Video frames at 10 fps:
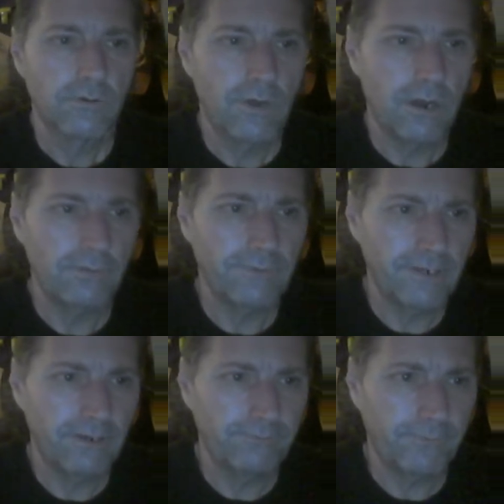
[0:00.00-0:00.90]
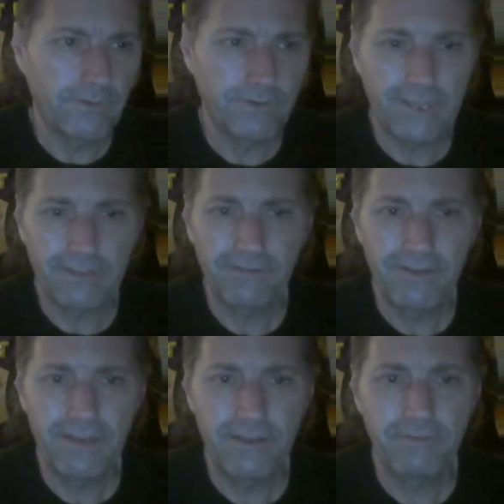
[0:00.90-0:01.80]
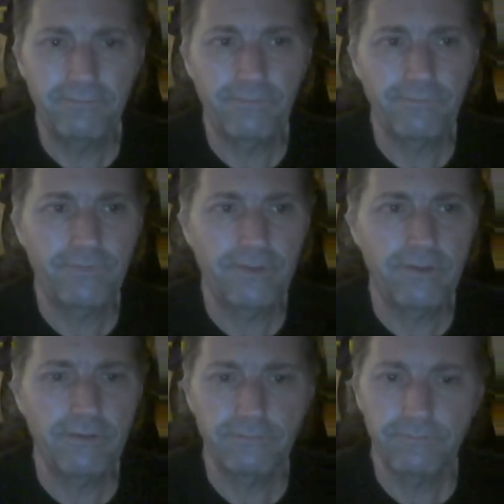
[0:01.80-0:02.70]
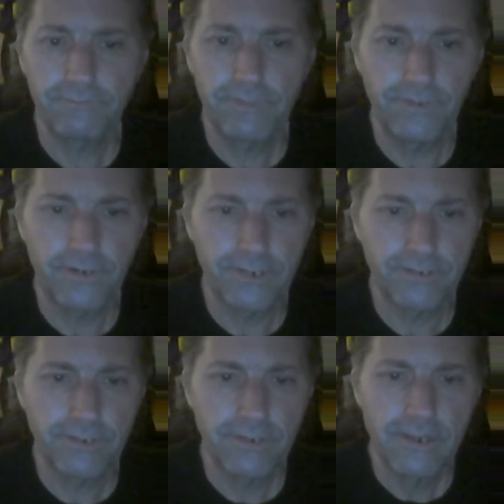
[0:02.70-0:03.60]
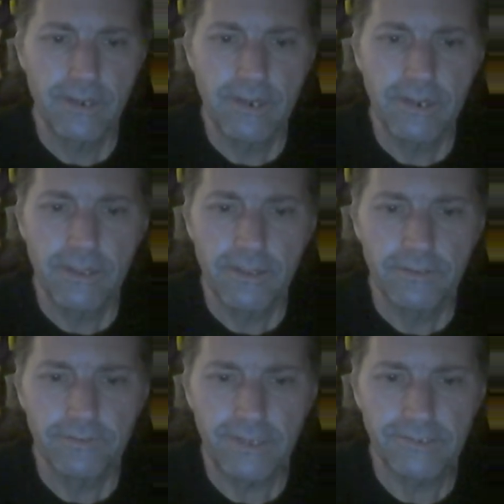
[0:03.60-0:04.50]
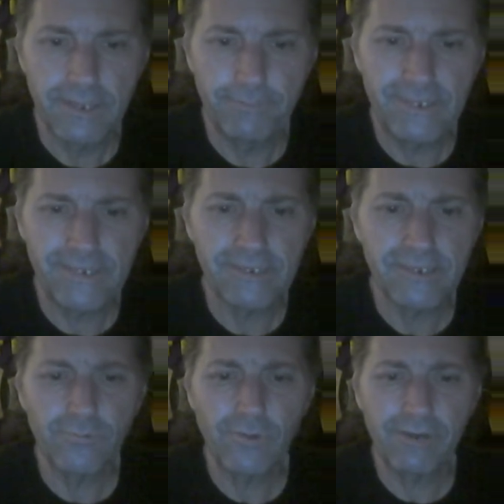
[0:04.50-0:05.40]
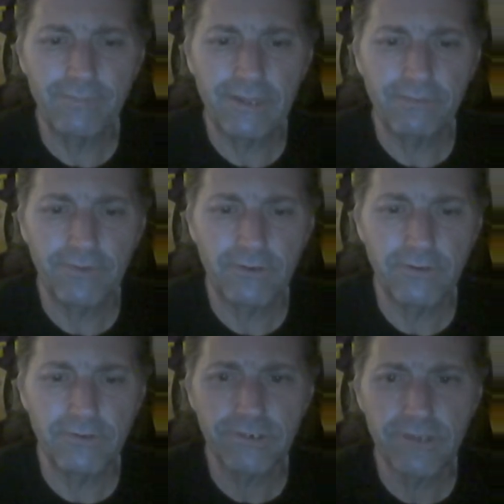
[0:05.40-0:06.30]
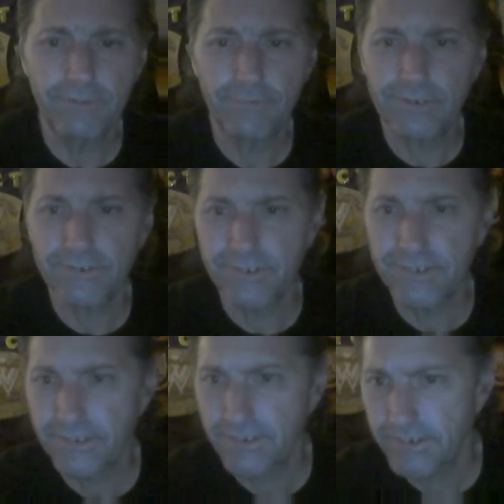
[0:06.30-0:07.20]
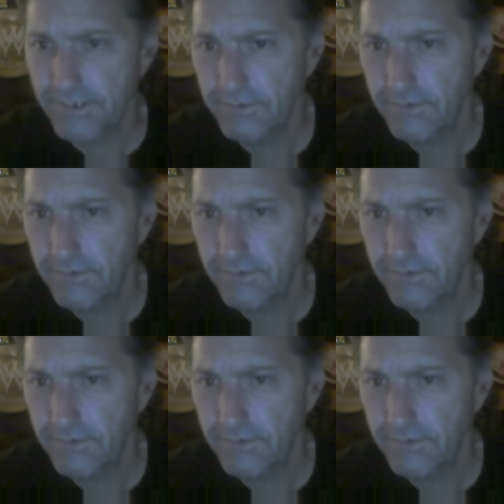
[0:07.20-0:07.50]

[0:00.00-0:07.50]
Raw video for the uh, for, for the thirtieth. Thanks again. Peace out. See you where If you don't know, just call me, brothers and sisters.